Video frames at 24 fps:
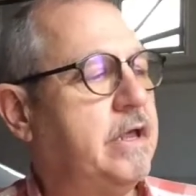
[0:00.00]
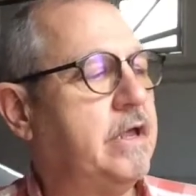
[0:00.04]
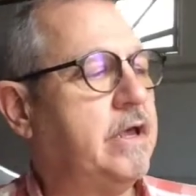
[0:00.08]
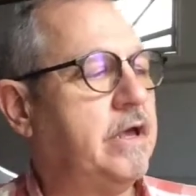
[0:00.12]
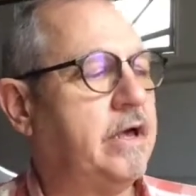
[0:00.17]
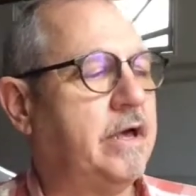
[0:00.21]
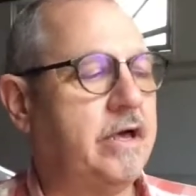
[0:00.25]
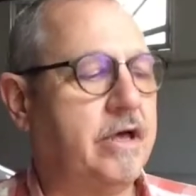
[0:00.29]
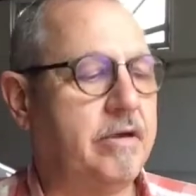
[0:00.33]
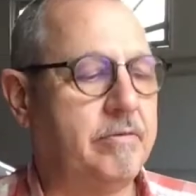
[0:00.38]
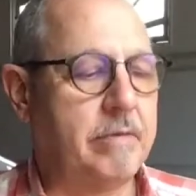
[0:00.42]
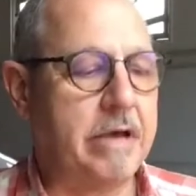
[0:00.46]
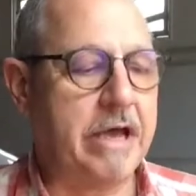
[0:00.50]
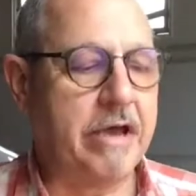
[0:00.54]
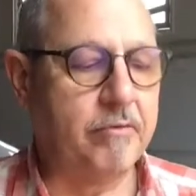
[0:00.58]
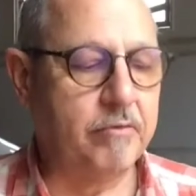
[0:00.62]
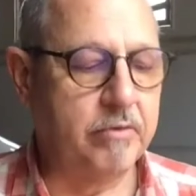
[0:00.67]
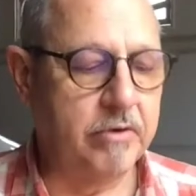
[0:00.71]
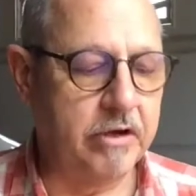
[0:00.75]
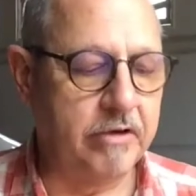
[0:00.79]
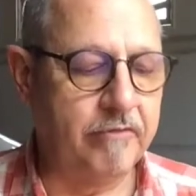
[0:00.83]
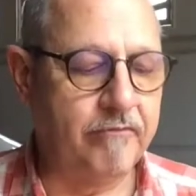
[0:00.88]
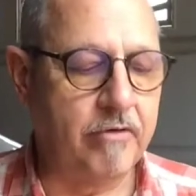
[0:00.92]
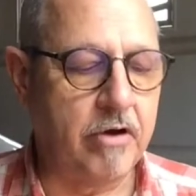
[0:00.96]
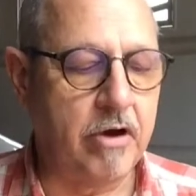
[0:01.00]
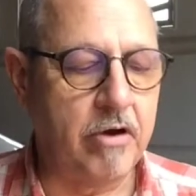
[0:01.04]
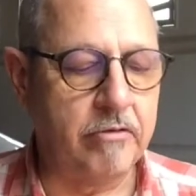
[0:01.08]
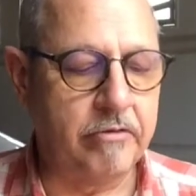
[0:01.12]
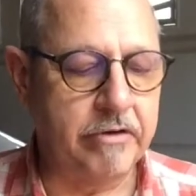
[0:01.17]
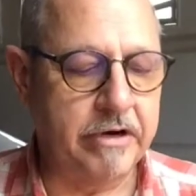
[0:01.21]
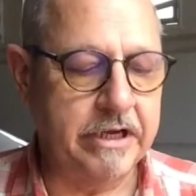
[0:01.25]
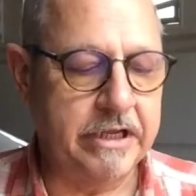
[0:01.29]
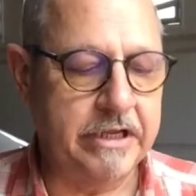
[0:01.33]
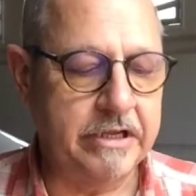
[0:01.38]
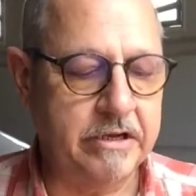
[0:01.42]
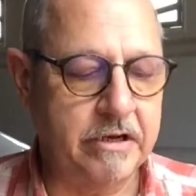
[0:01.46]
um, I will have
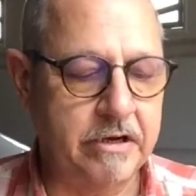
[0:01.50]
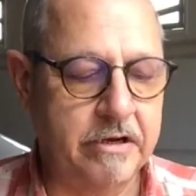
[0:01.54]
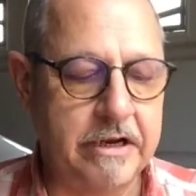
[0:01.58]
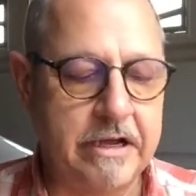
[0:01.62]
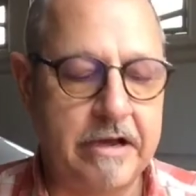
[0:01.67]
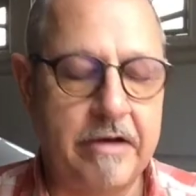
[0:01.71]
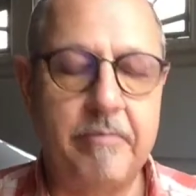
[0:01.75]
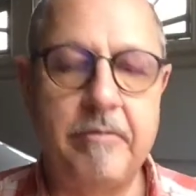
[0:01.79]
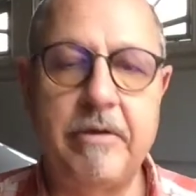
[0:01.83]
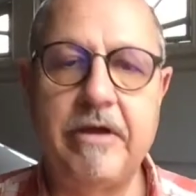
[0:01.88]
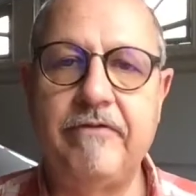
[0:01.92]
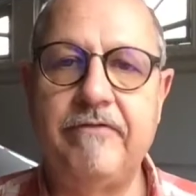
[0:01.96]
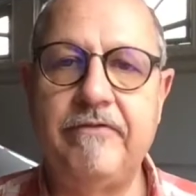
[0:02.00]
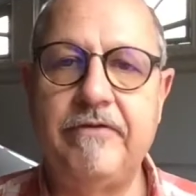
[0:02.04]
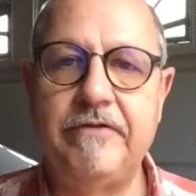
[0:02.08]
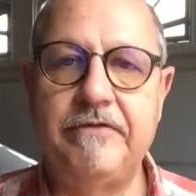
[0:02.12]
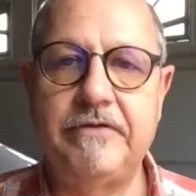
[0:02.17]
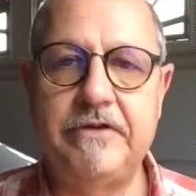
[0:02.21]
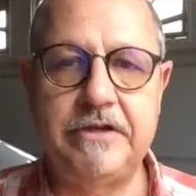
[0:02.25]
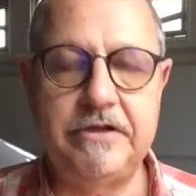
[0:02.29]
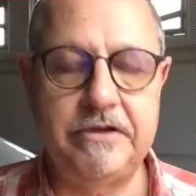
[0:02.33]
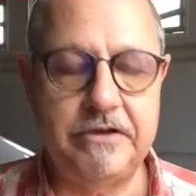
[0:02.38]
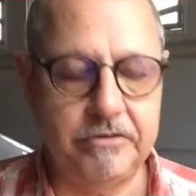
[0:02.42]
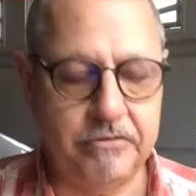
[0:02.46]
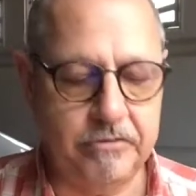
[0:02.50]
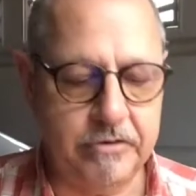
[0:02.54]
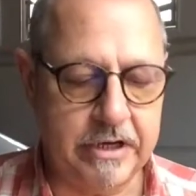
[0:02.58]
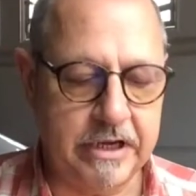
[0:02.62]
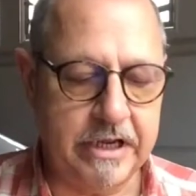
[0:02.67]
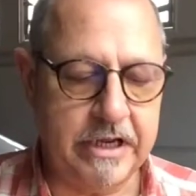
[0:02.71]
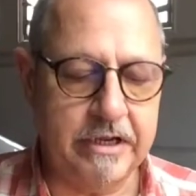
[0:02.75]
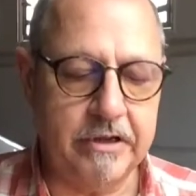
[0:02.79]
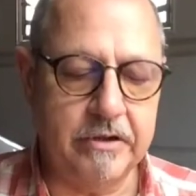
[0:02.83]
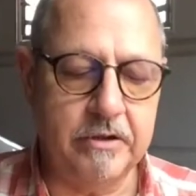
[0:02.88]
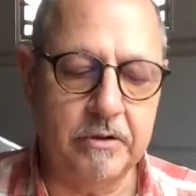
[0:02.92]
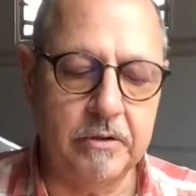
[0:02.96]
already cut out my 15 degree
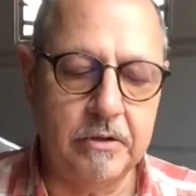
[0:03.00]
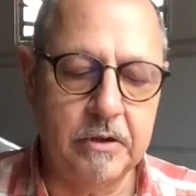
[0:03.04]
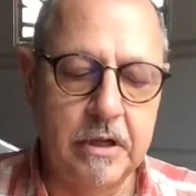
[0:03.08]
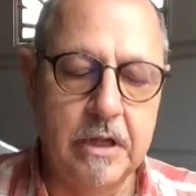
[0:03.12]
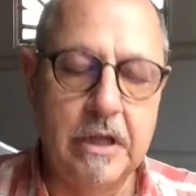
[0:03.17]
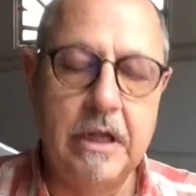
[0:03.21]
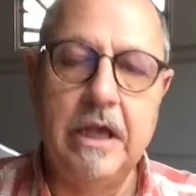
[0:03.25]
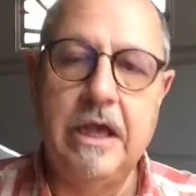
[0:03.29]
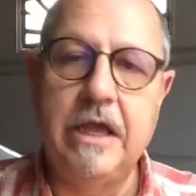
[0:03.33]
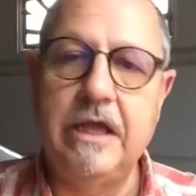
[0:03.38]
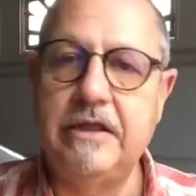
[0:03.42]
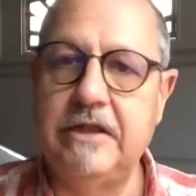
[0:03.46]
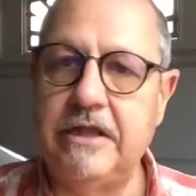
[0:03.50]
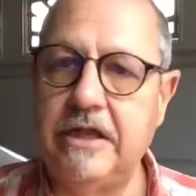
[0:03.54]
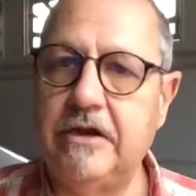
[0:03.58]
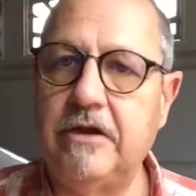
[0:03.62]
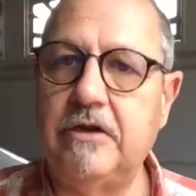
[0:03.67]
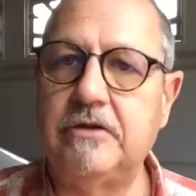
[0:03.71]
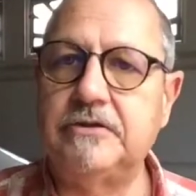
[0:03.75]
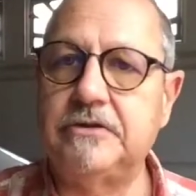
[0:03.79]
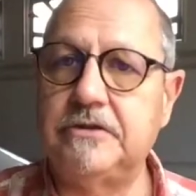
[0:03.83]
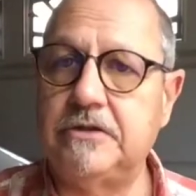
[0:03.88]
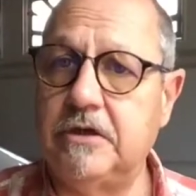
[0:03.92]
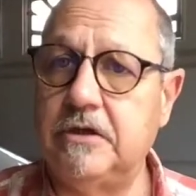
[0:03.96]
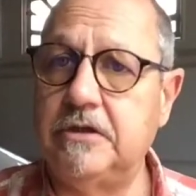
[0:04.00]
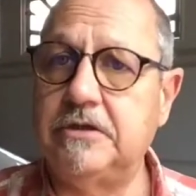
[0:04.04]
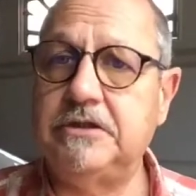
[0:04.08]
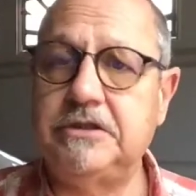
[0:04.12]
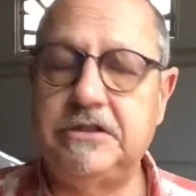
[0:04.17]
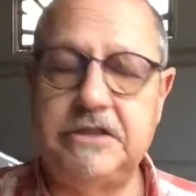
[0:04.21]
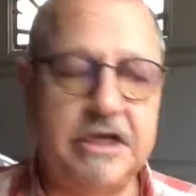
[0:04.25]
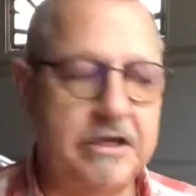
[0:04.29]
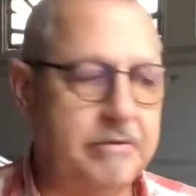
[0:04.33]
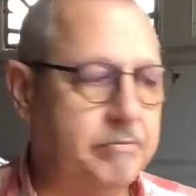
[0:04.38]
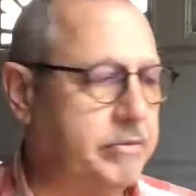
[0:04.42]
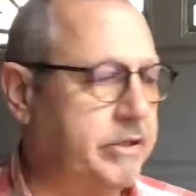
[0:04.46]
angle. Then I'll start
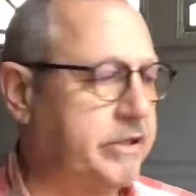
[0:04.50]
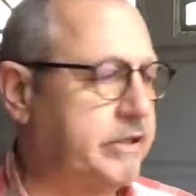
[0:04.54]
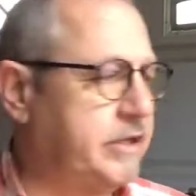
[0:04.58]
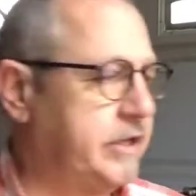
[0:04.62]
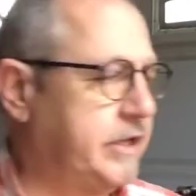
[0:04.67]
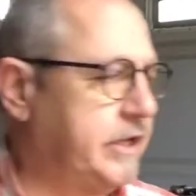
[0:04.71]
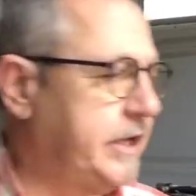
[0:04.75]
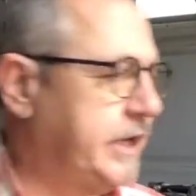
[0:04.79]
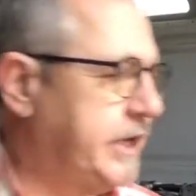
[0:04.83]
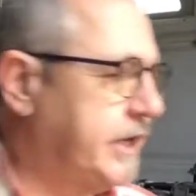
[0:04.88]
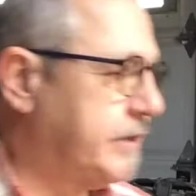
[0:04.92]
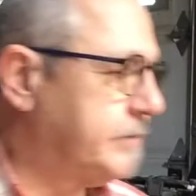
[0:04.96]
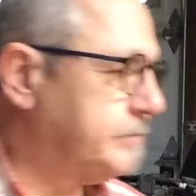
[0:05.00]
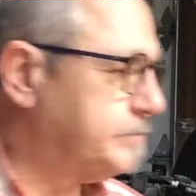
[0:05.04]
shaping the neck.